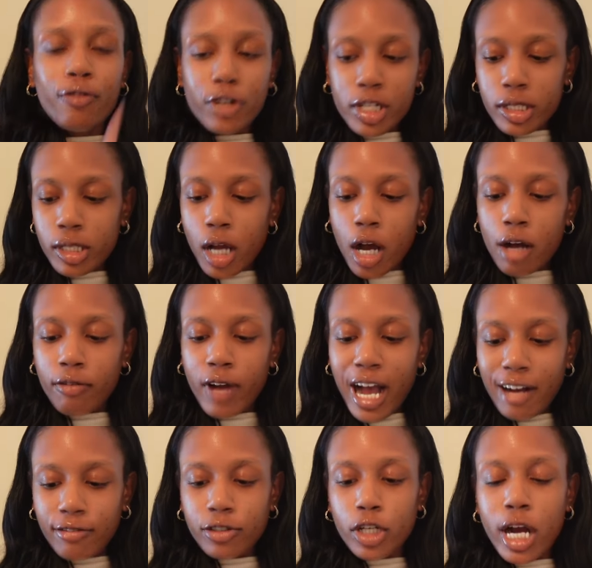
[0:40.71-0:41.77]
first off,
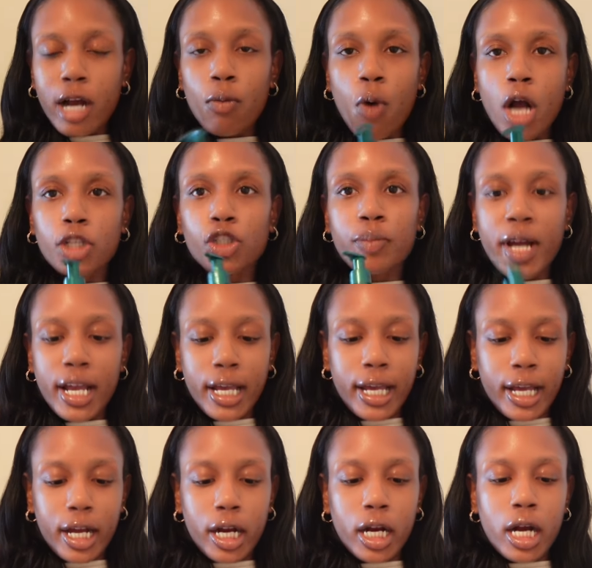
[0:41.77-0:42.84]
after I wash my
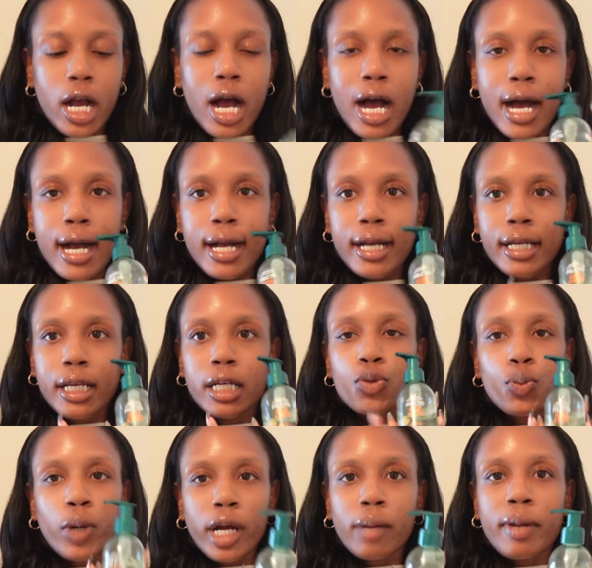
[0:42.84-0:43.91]
hair, I
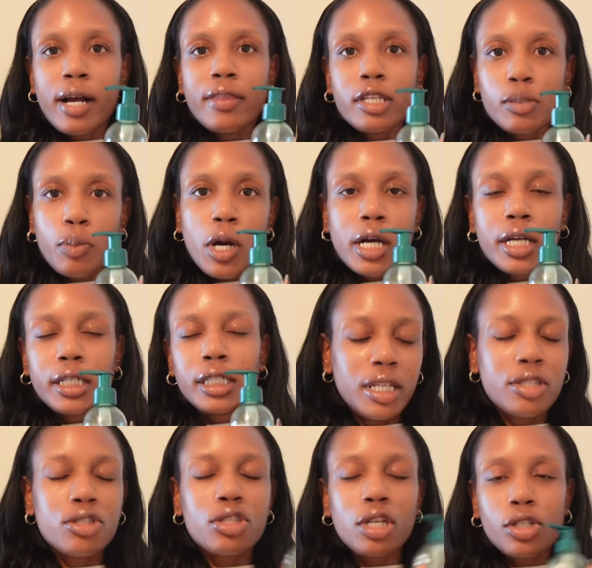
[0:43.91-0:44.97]
swear by this product.
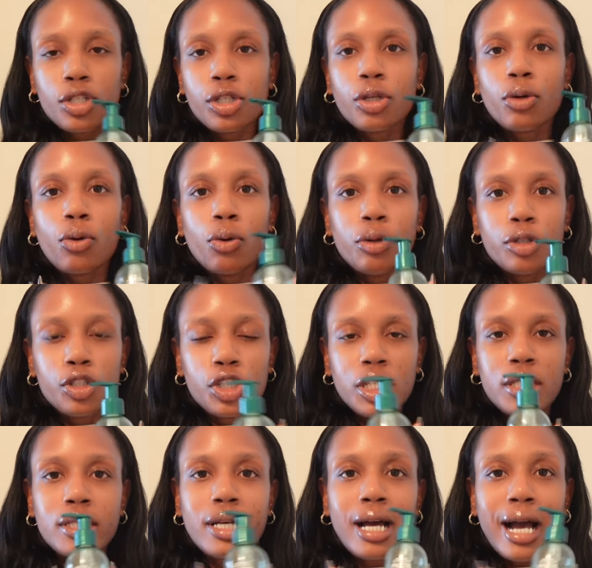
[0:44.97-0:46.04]
It's such a good oil
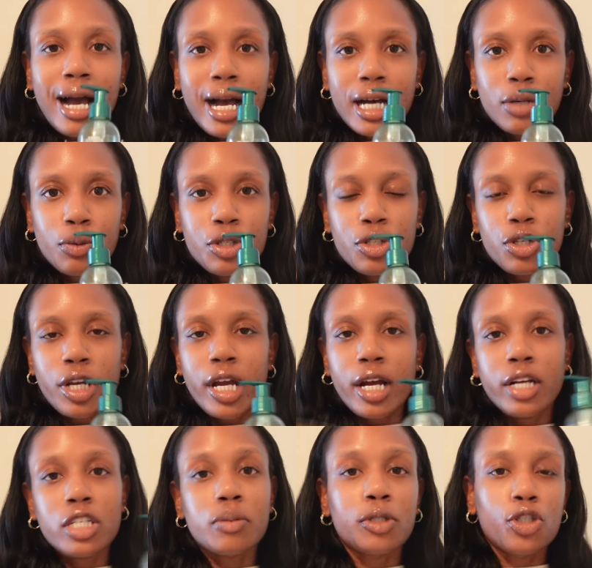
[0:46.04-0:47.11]
sheen to add once your hair
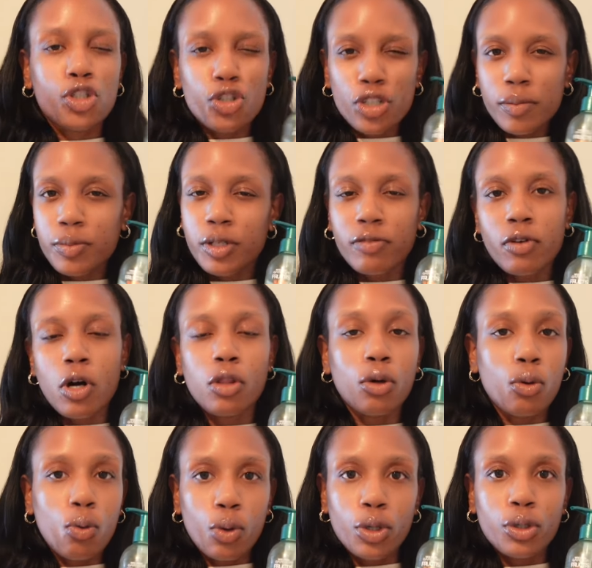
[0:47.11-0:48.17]
has been stripped of all
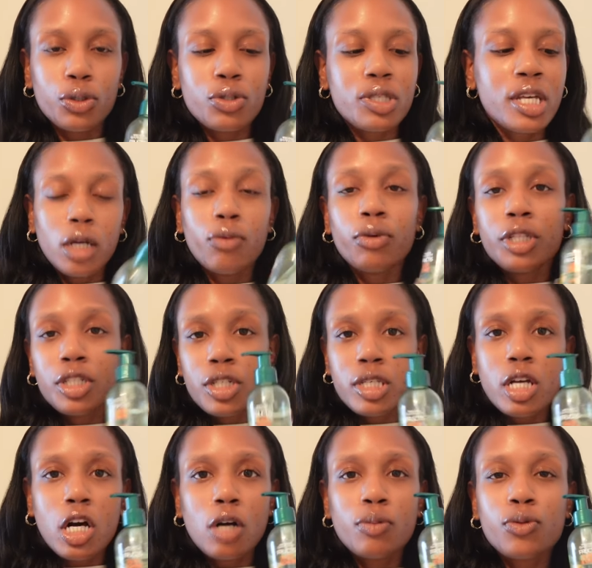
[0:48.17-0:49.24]
the oils. It really
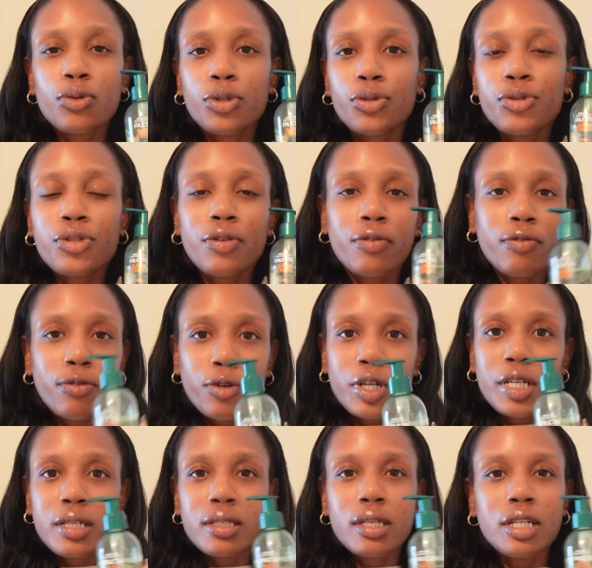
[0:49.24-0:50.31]
just helps reduce the
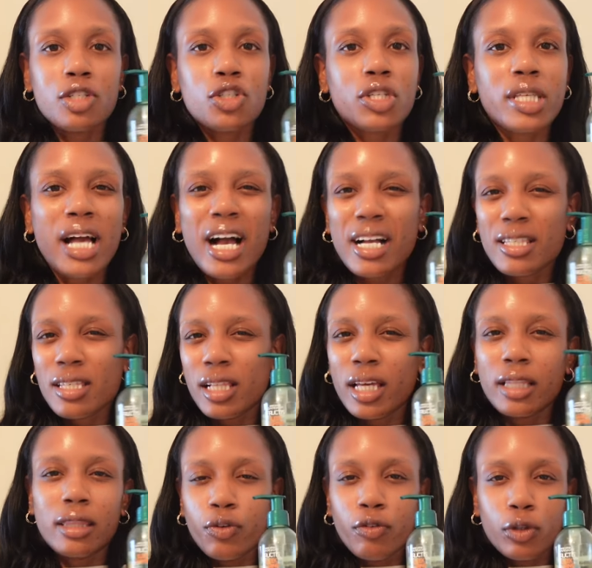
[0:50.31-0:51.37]
frizz and just add to
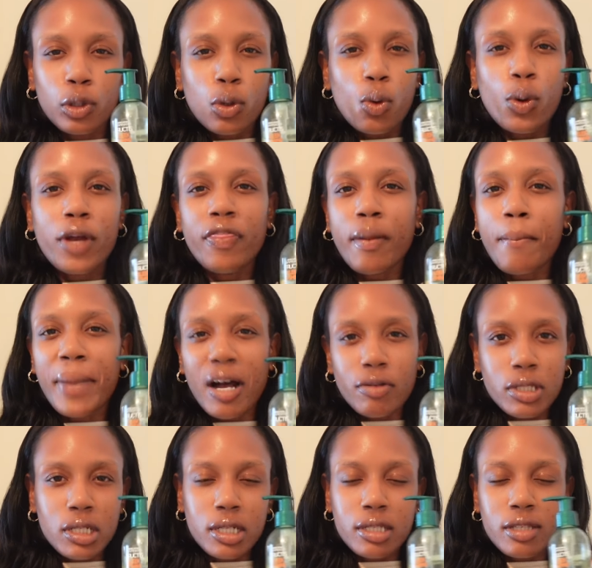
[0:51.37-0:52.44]
like the velour and the
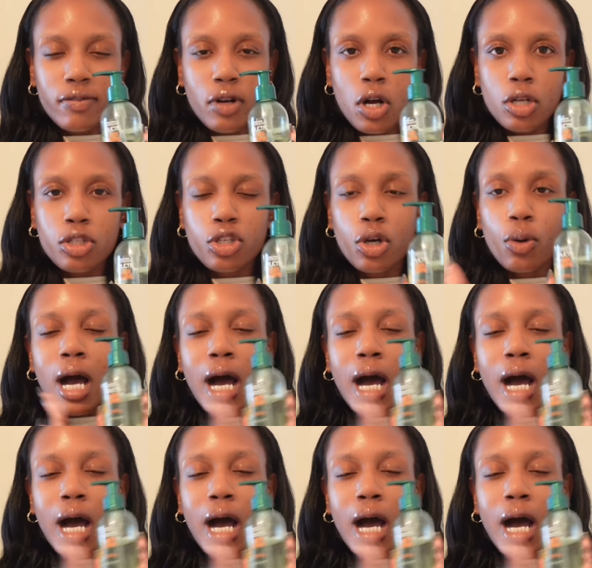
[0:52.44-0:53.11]
bounciness of it all. So